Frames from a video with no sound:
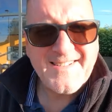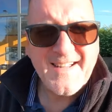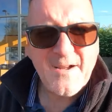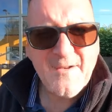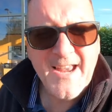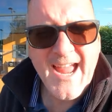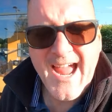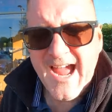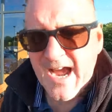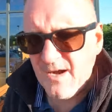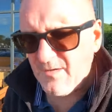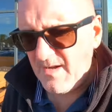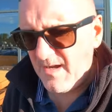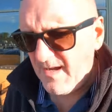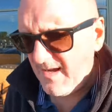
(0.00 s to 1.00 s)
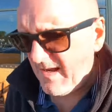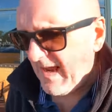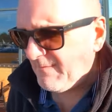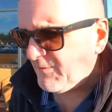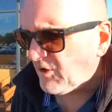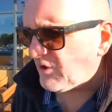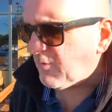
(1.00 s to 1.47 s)
so now
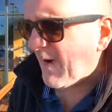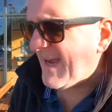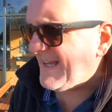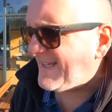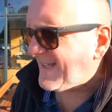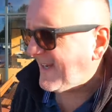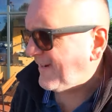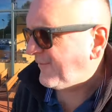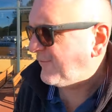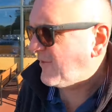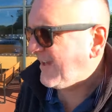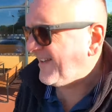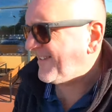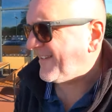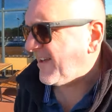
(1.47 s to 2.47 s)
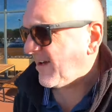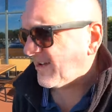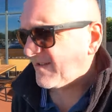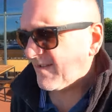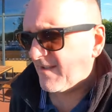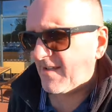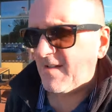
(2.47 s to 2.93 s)
I'm just waiting. I've
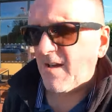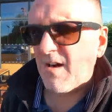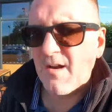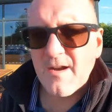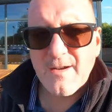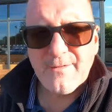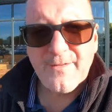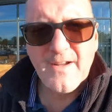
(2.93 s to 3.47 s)
restarted the car.